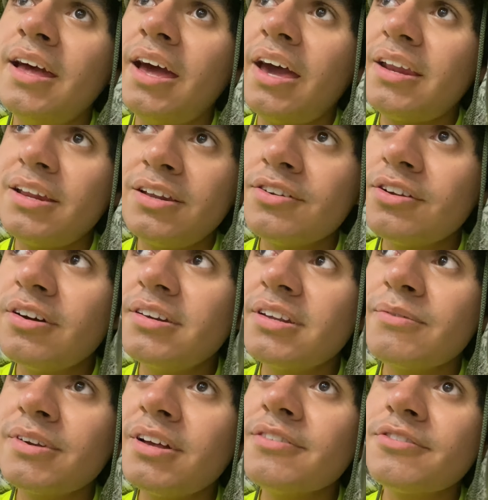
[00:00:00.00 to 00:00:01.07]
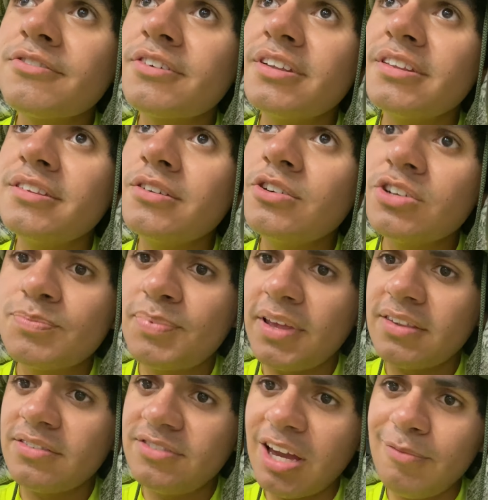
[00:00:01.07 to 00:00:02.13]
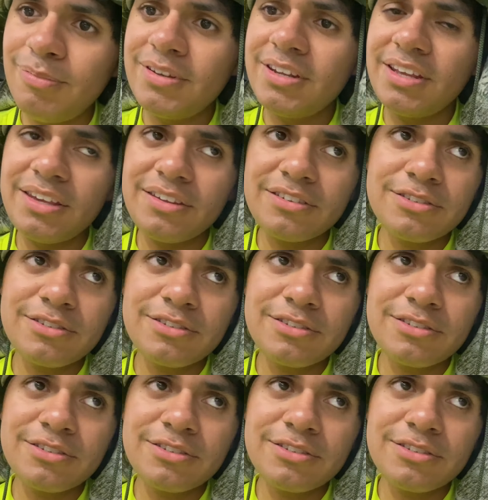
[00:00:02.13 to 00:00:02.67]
and I don't know anyone else who speaks Japanese,